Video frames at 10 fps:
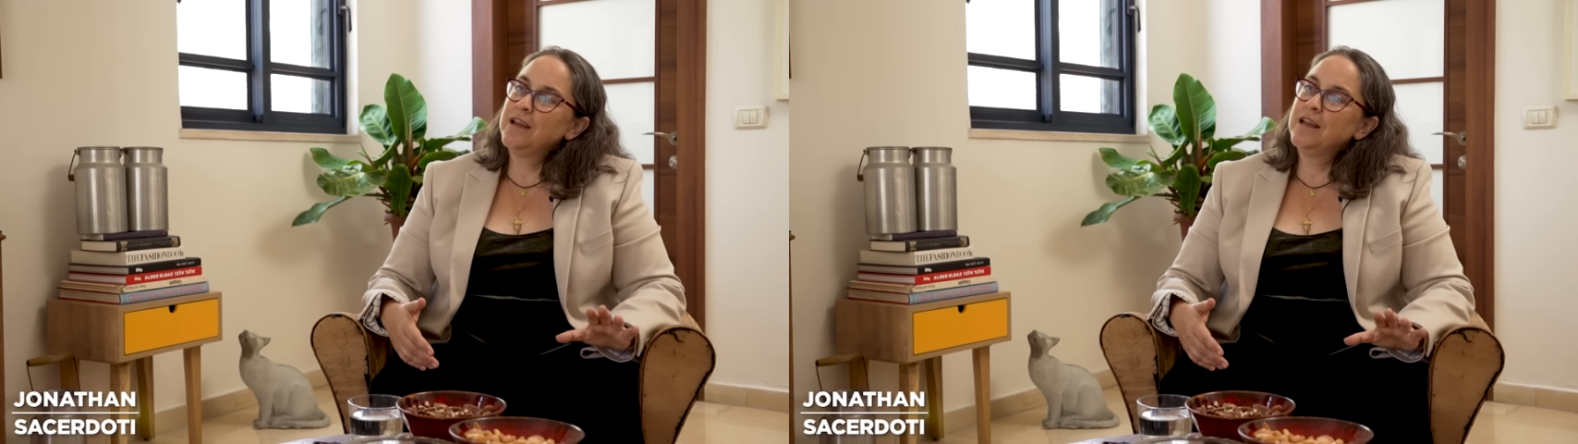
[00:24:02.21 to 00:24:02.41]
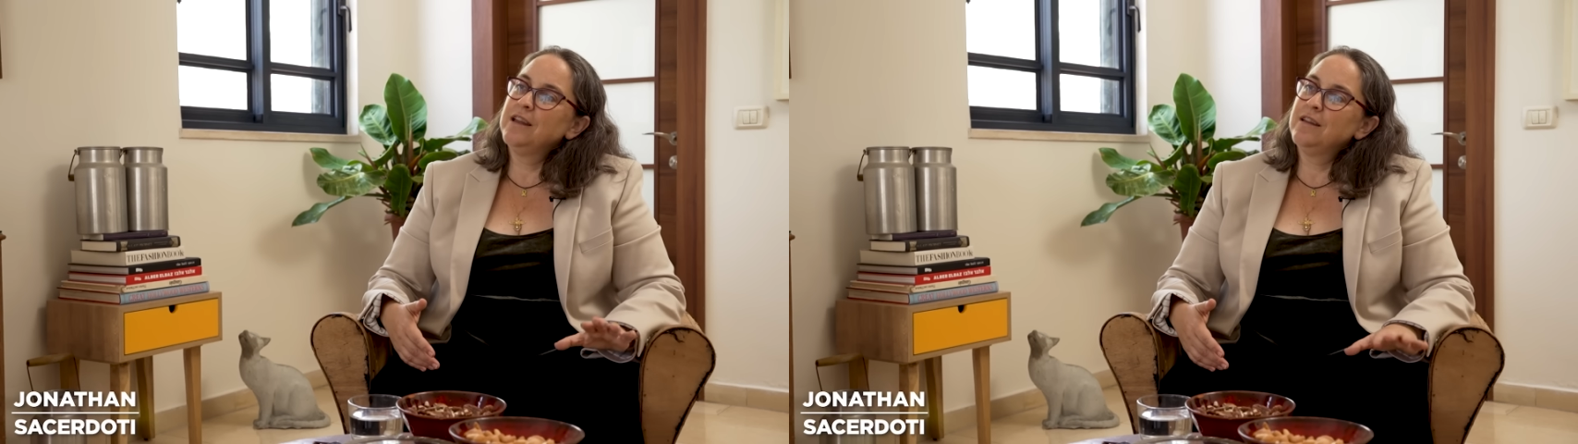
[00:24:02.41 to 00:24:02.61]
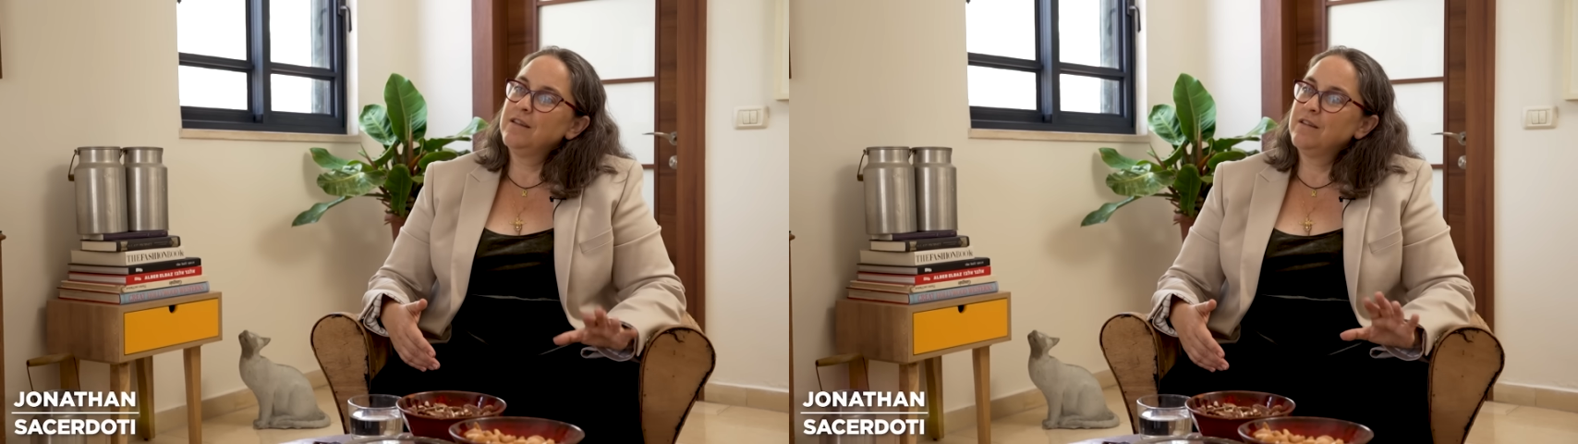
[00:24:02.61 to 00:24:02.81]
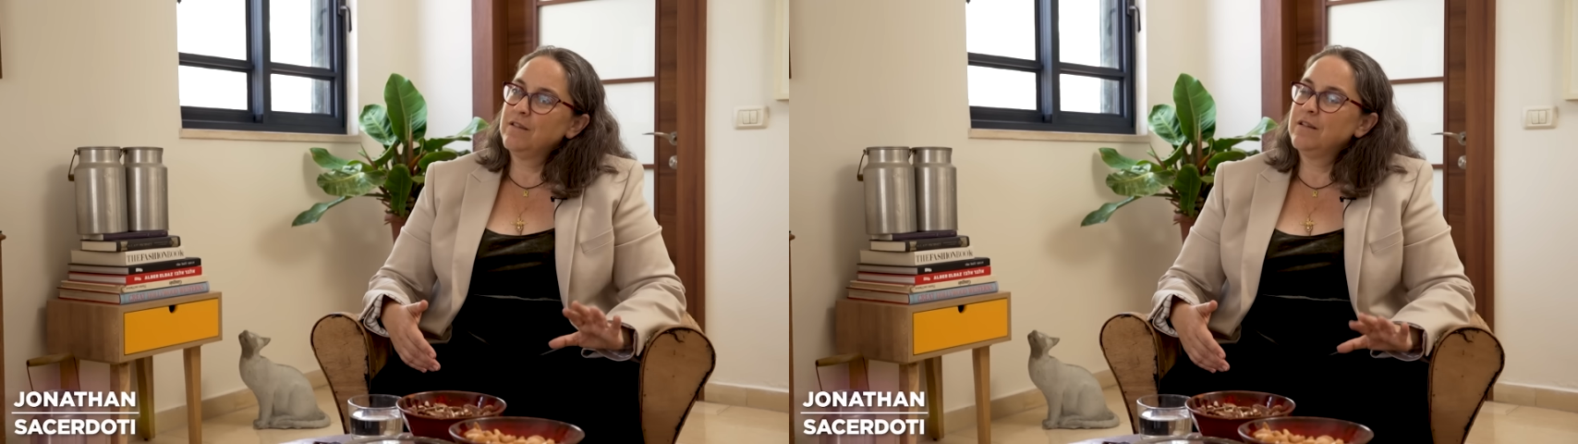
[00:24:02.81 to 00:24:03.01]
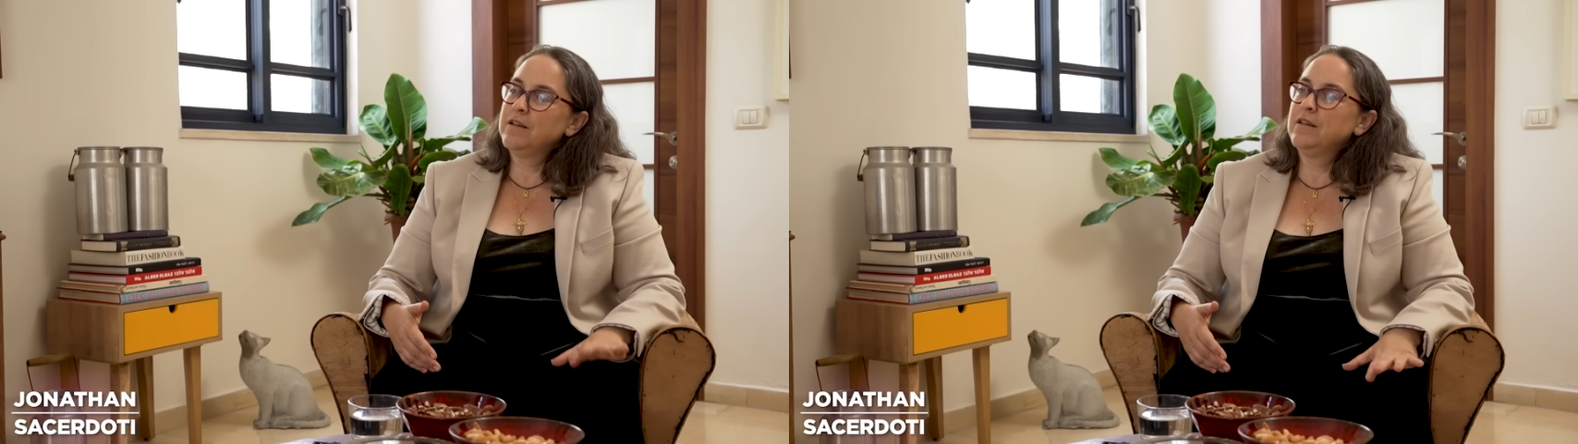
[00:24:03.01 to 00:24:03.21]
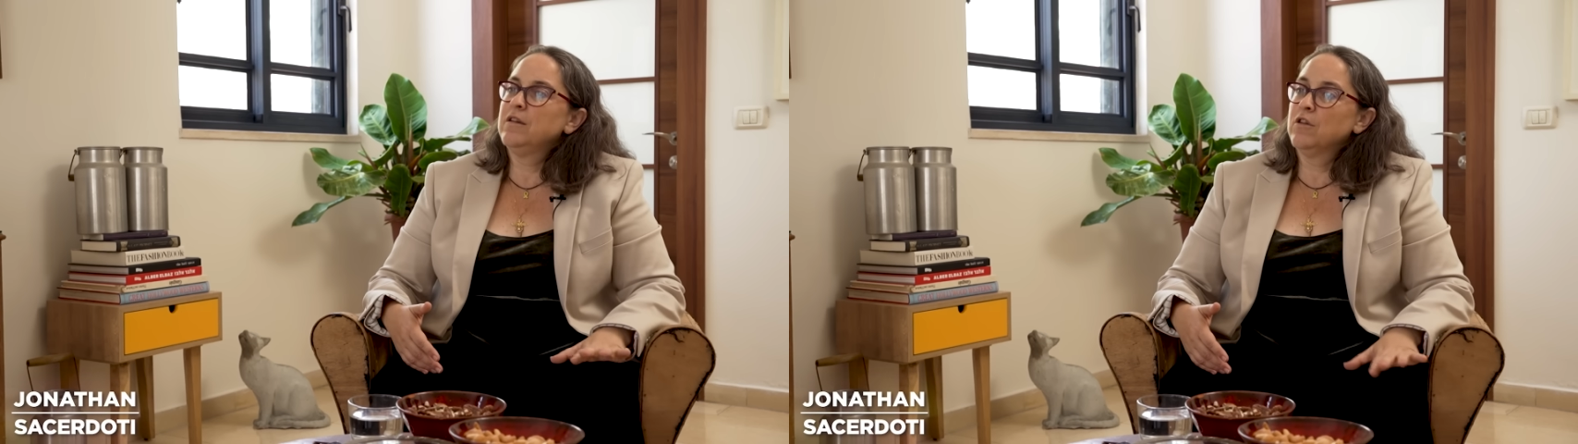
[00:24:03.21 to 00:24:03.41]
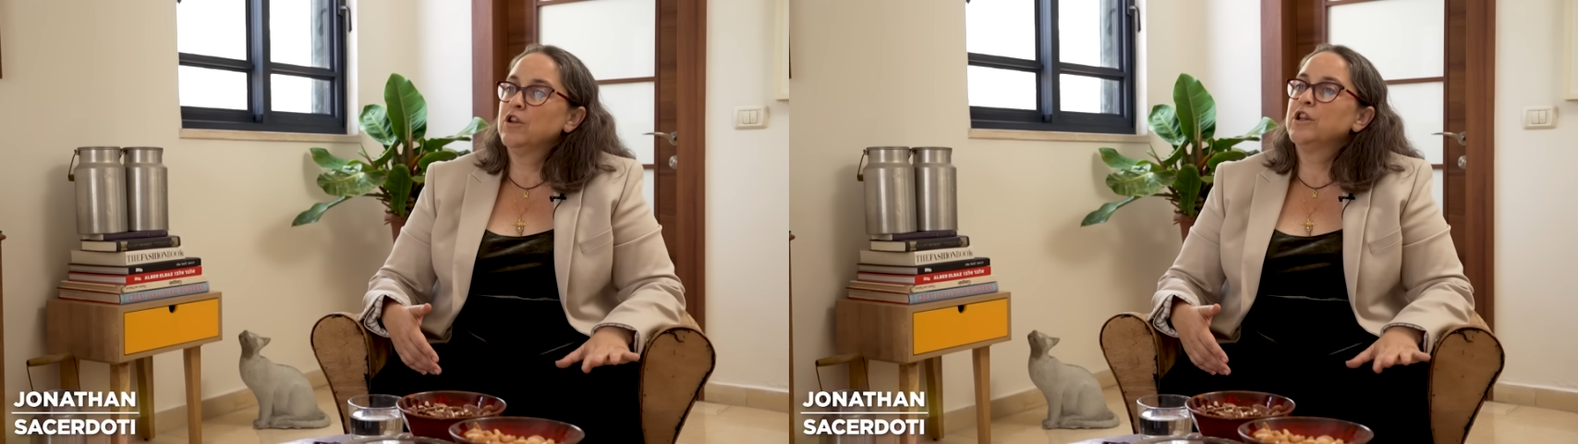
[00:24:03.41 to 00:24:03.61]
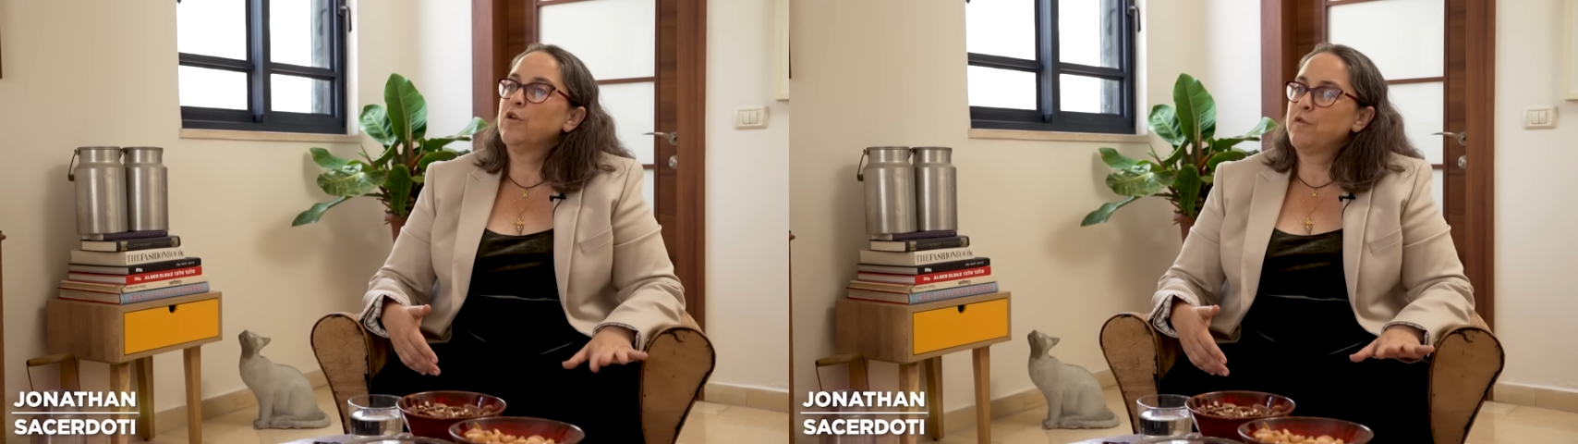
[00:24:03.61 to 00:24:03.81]
in
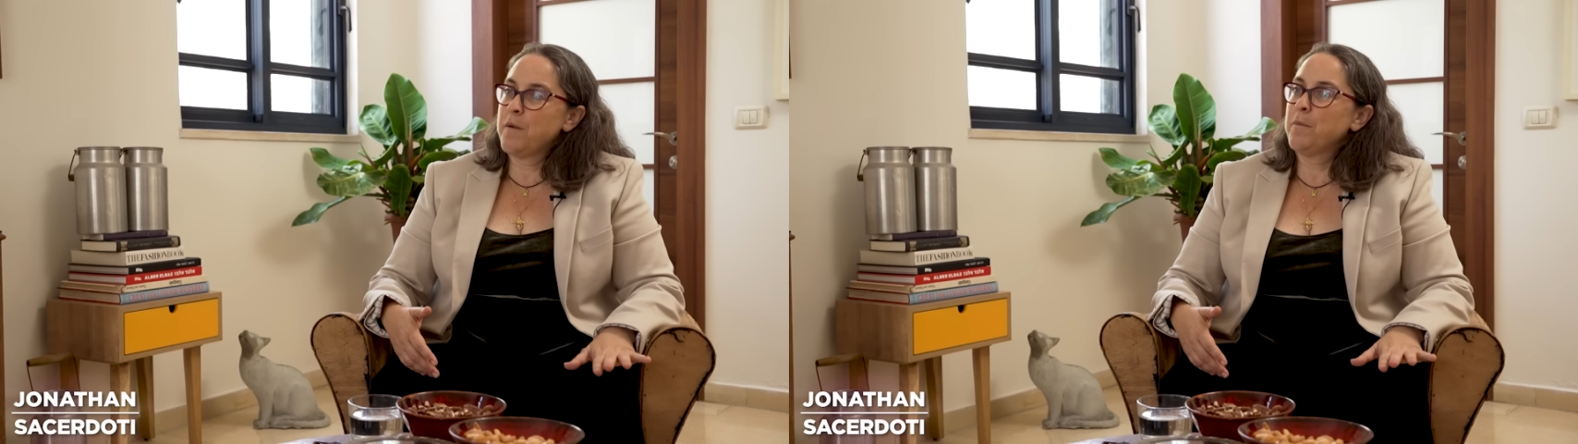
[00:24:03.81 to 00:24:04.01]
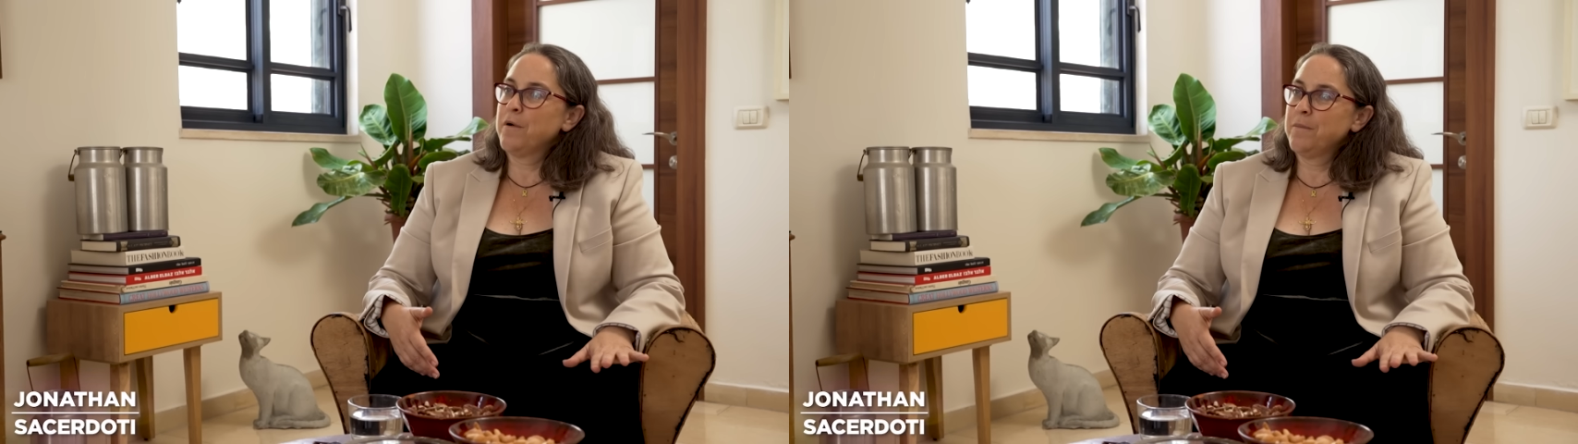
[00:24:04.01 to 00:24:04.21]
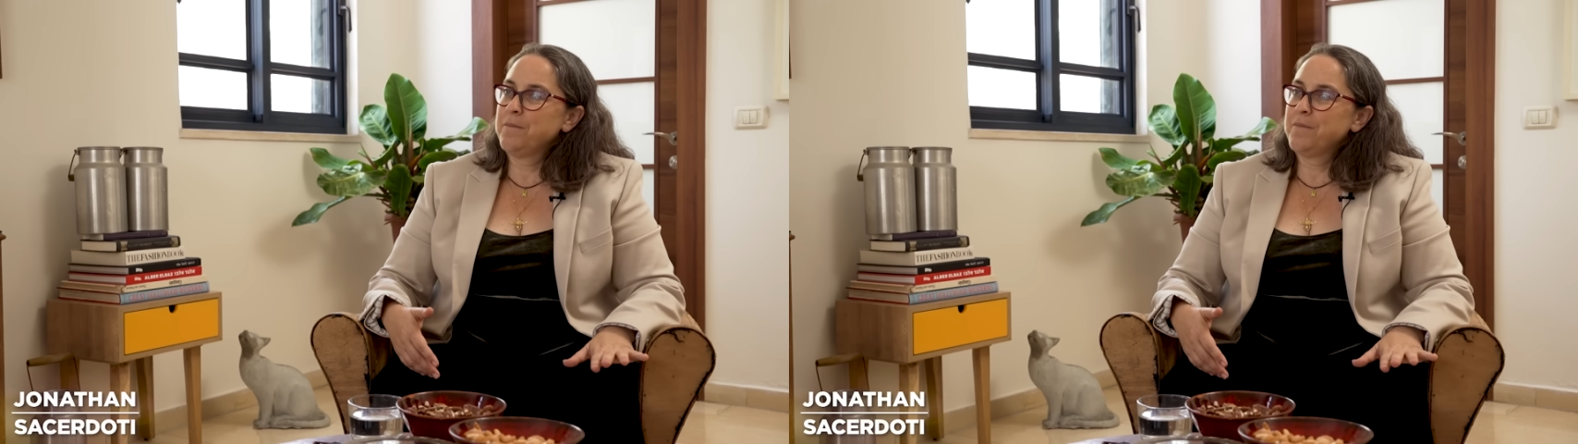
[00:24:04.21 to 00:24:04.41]
early November,